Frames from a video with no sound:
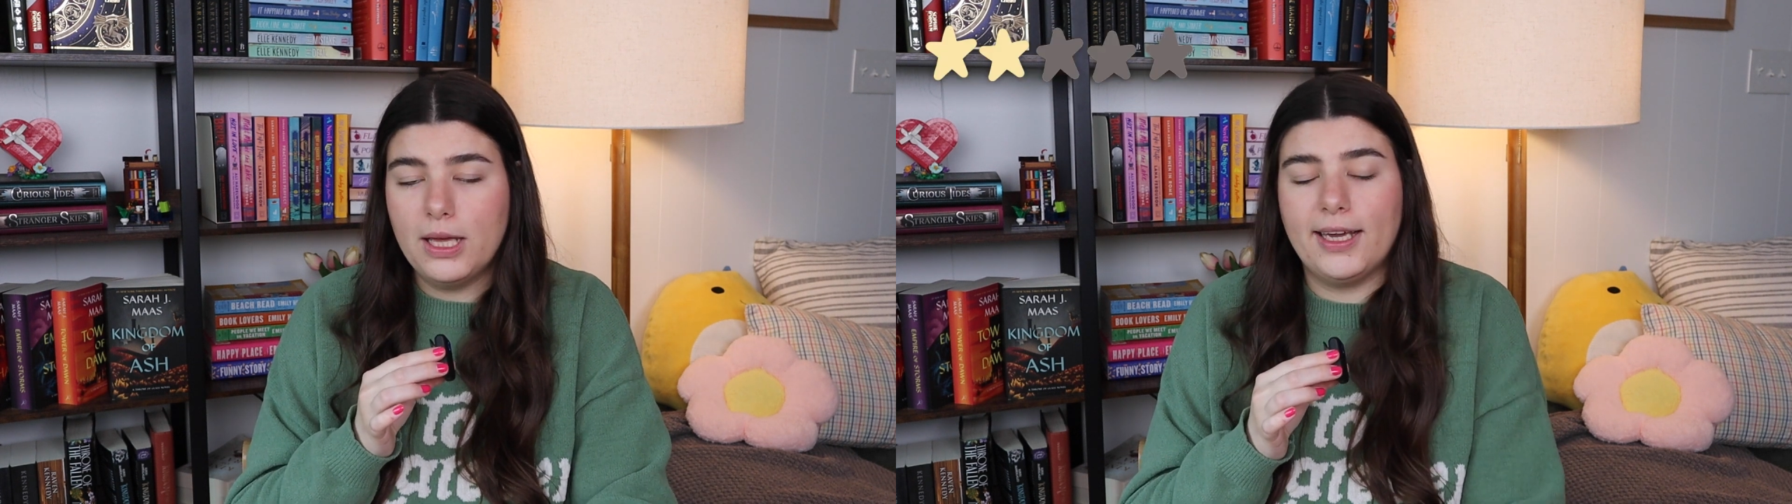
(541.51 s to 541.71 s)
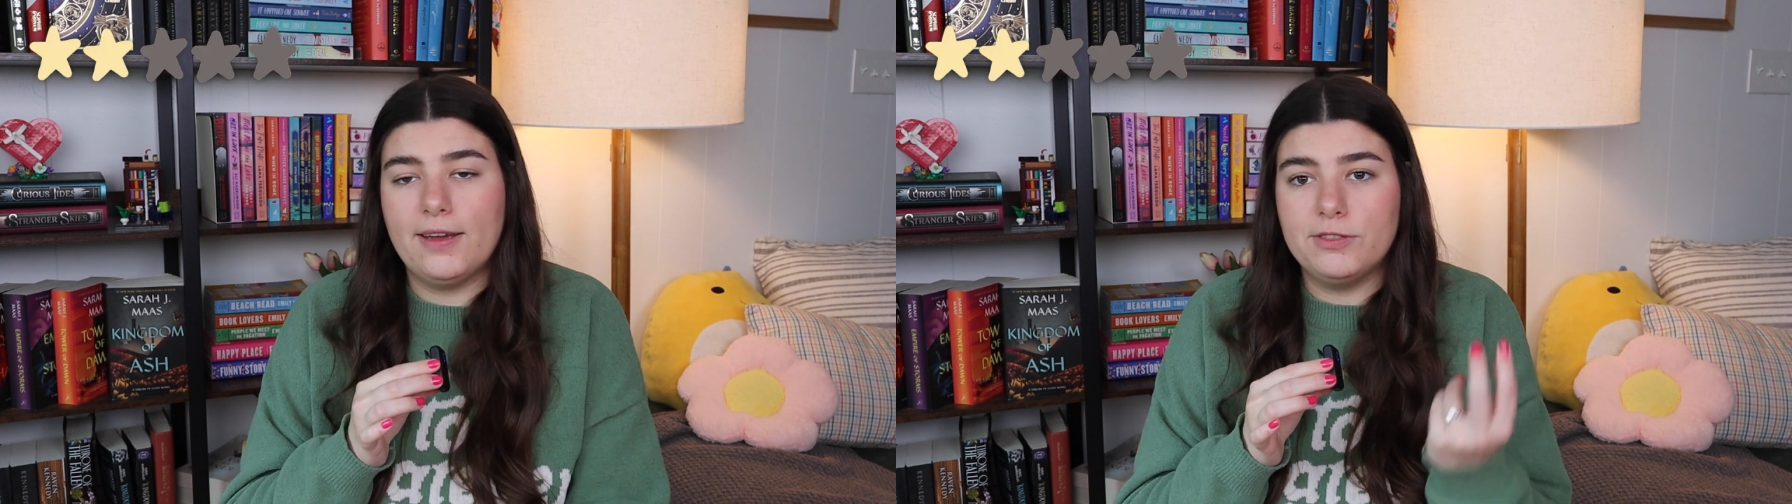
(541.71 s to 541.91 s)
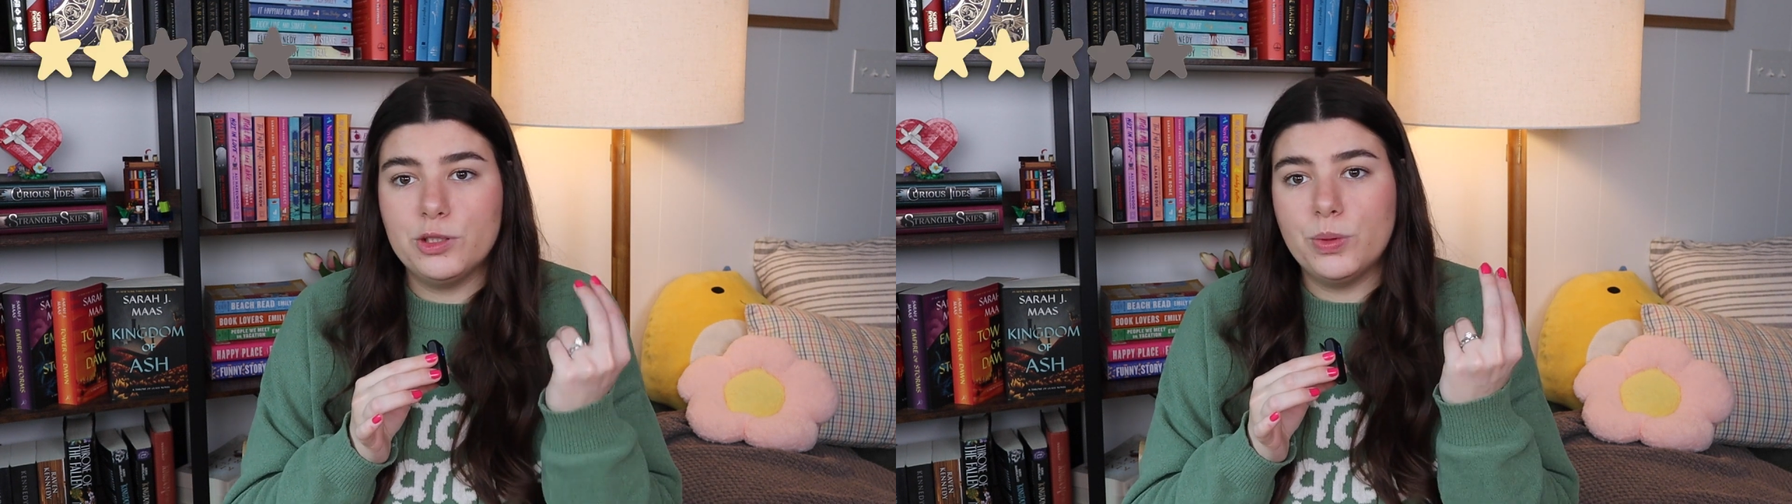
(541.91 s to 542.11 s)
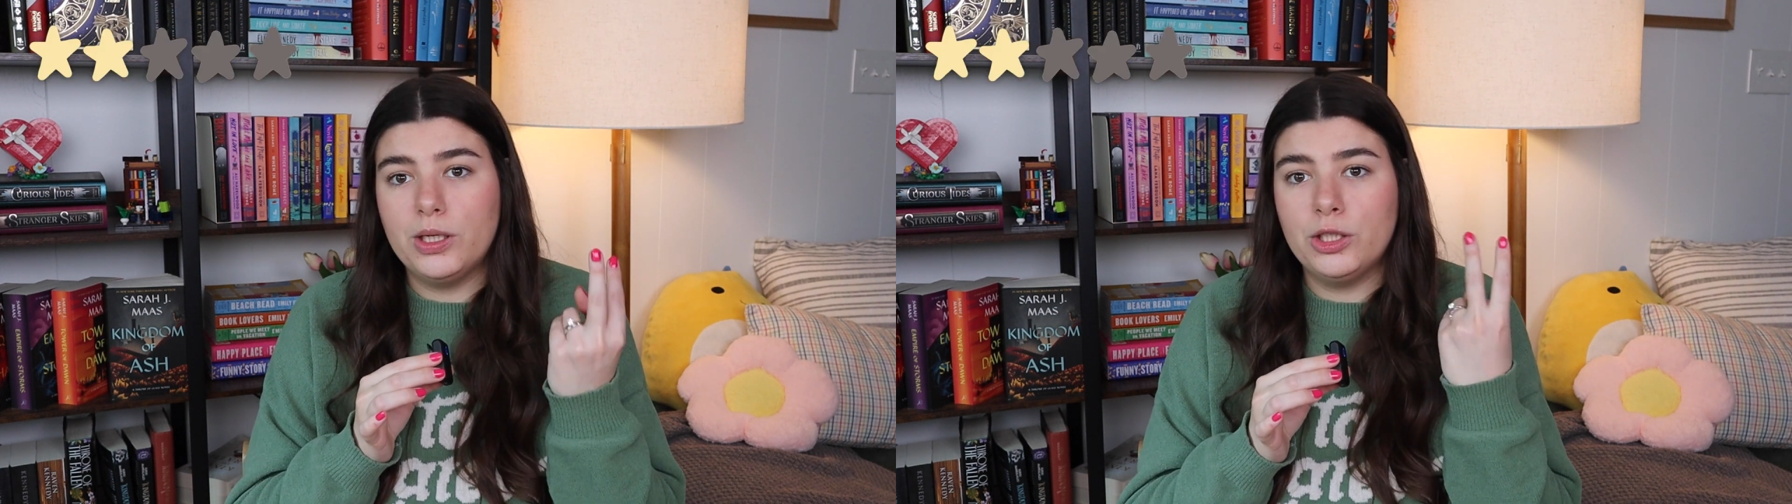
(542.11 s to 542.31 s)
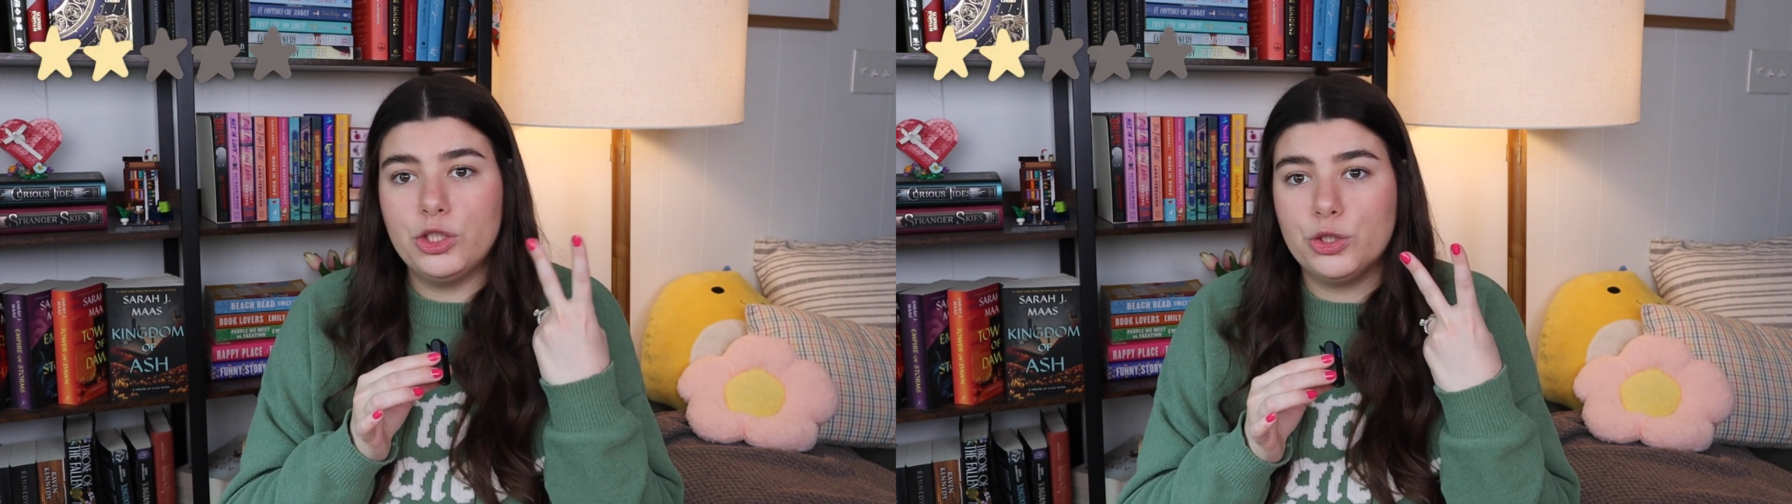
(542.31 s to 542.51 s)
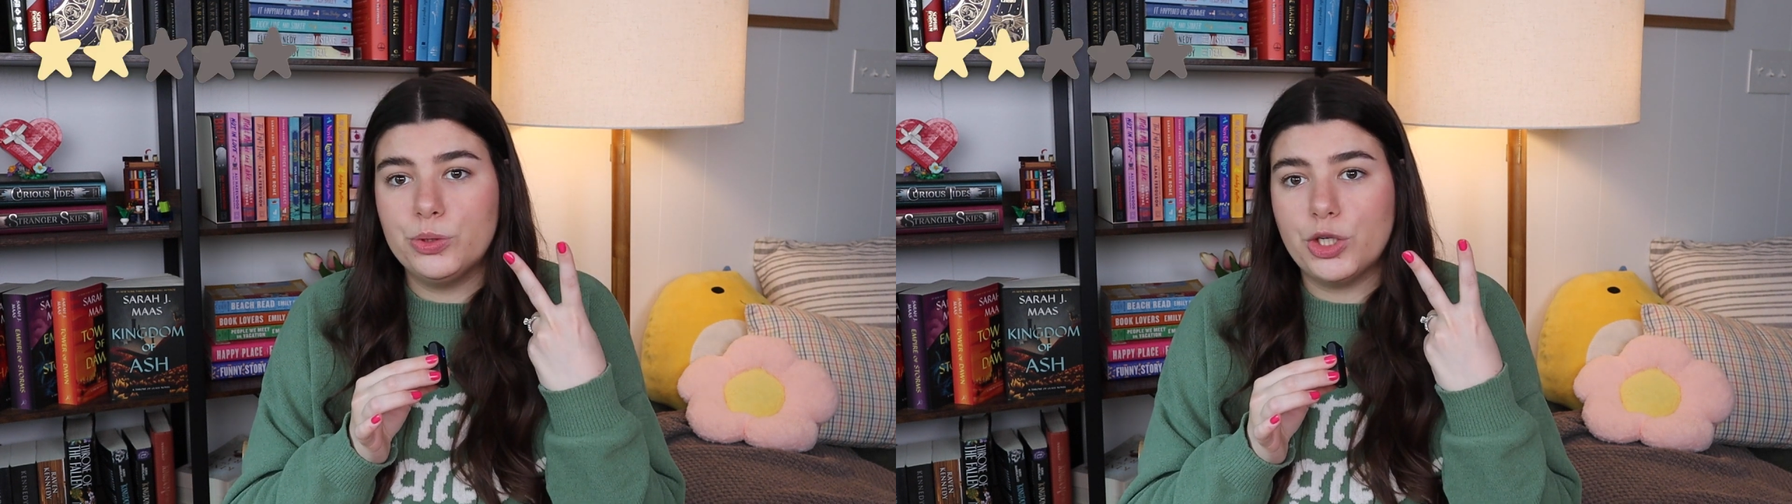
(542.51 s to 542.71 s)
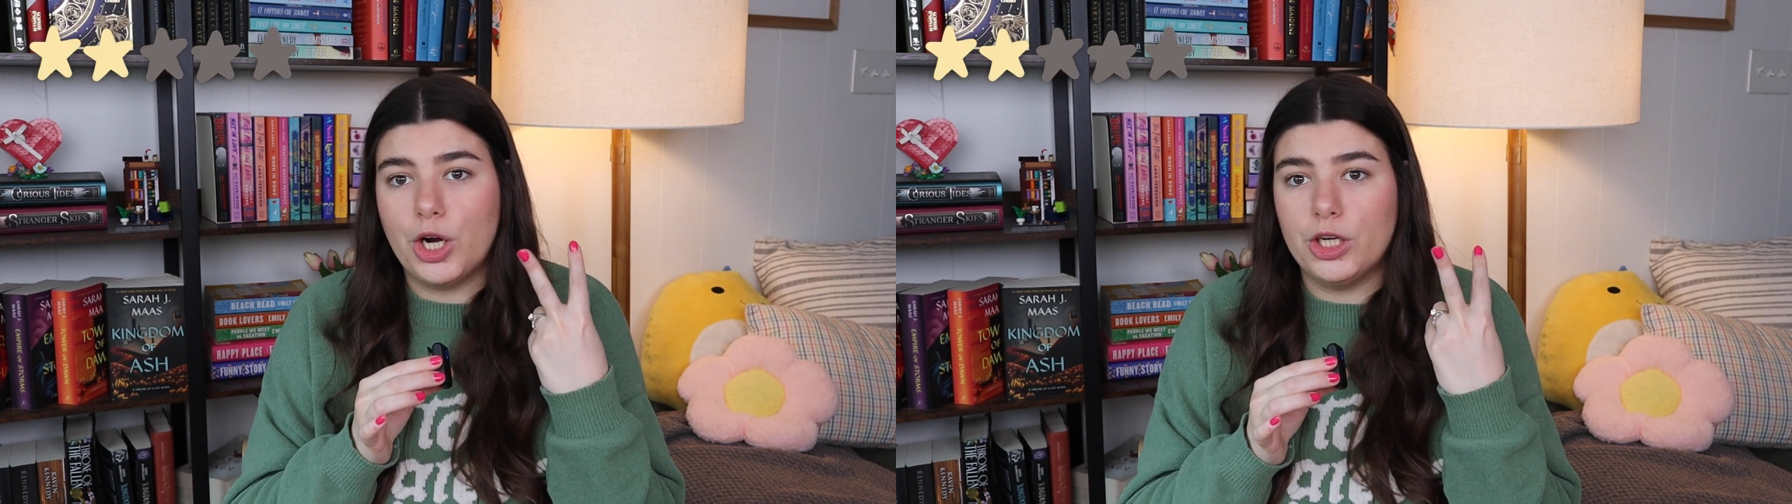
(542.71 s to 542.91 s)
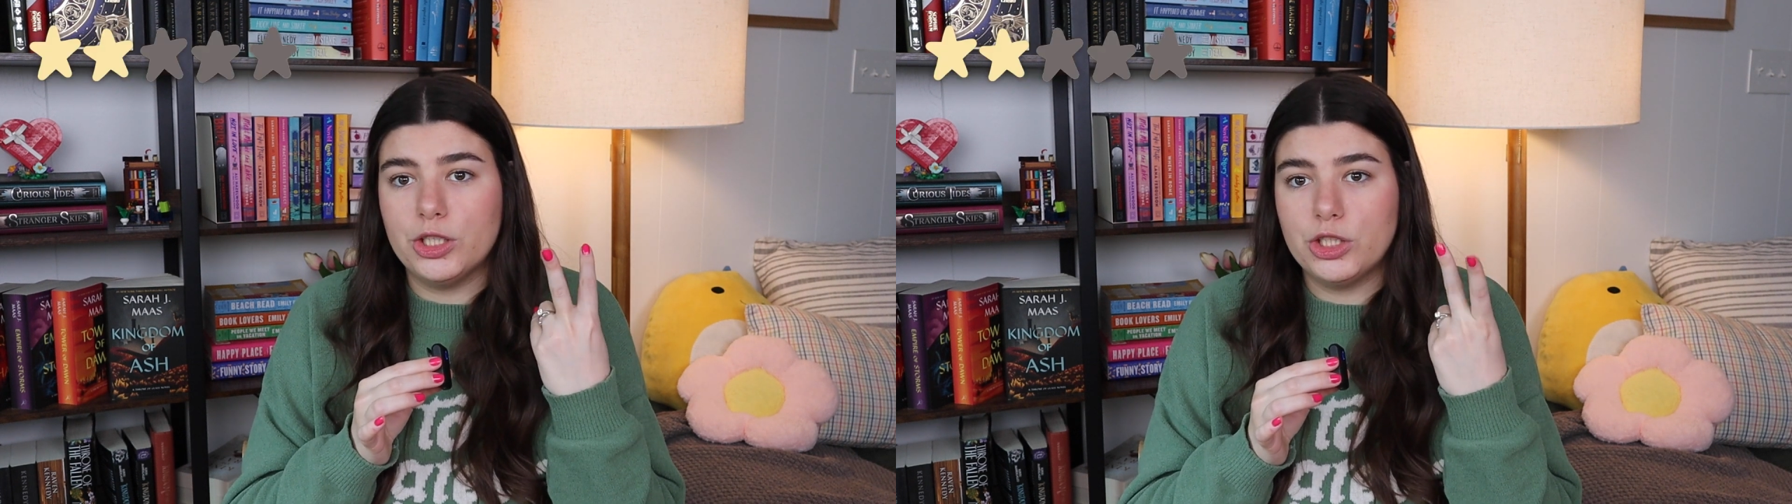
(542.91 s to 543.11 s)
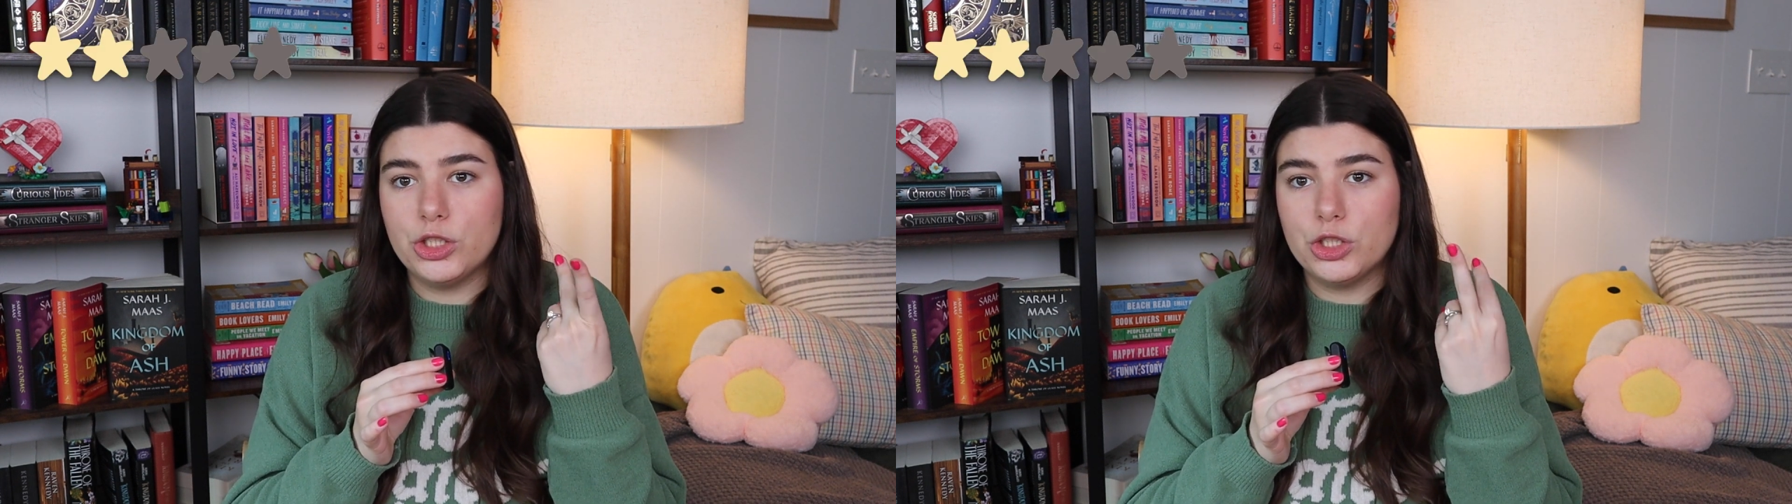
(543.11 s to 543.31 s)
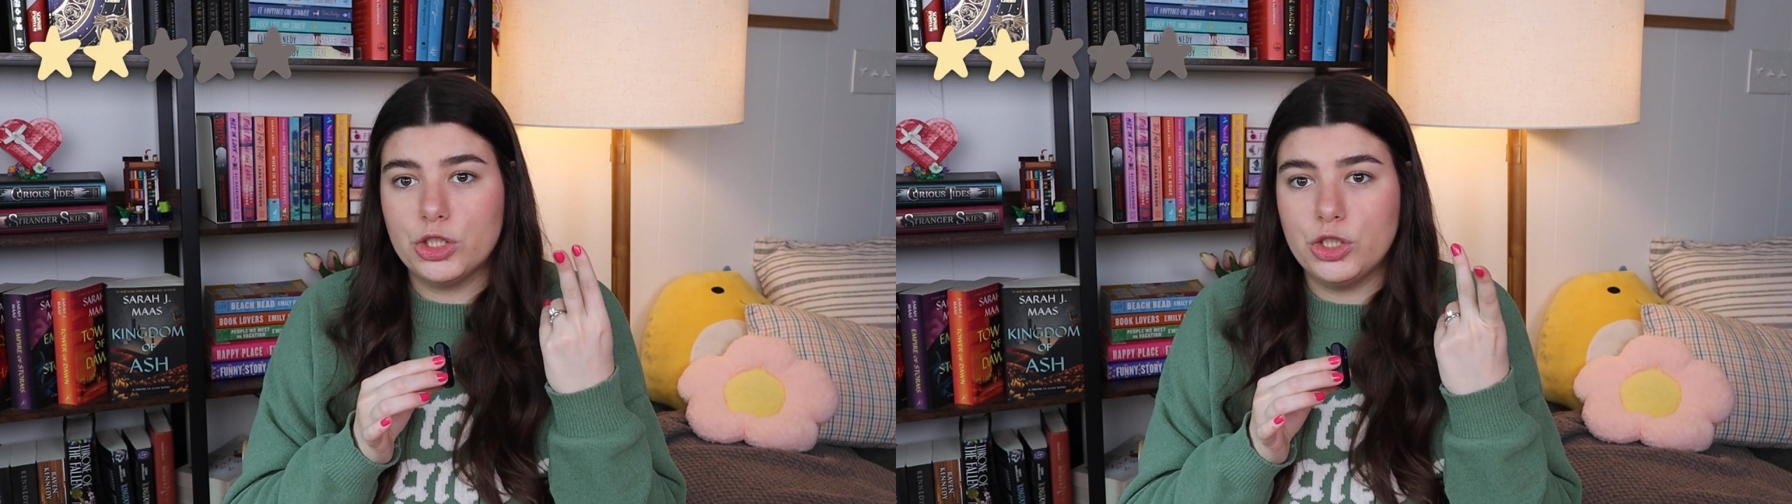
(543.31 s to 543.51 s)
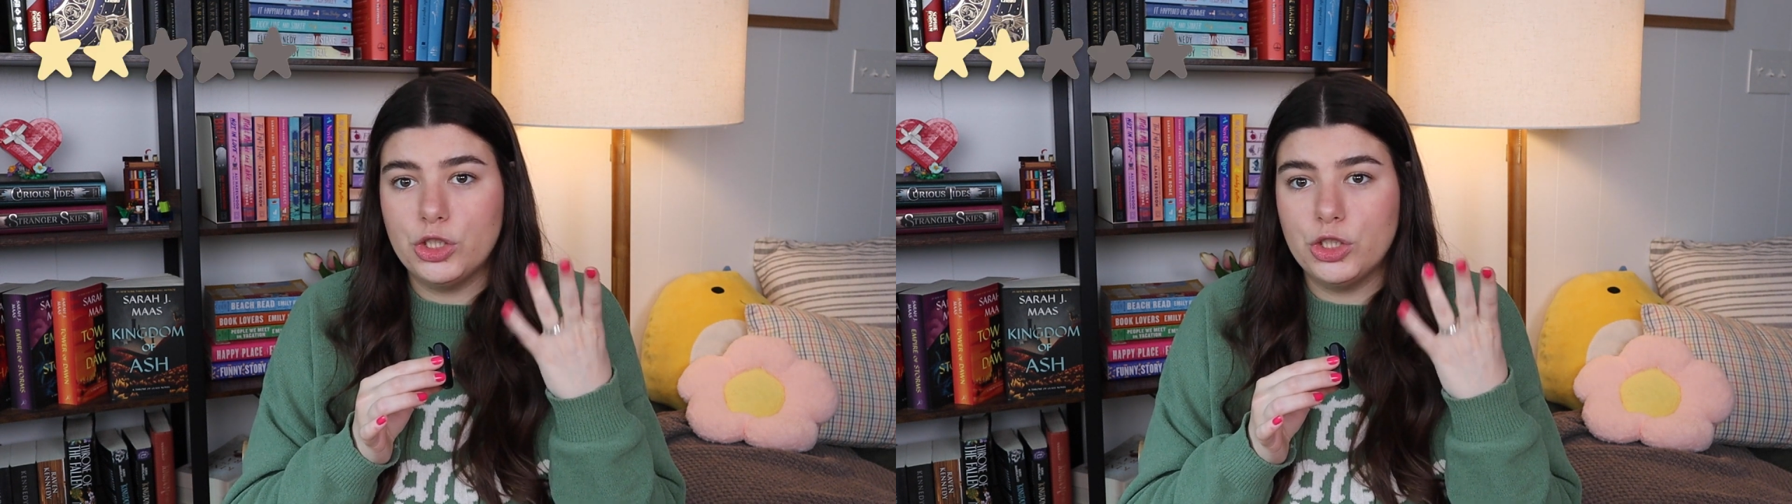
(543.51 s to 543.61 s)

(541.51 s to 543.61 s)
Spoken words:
I gave this one 2 stars.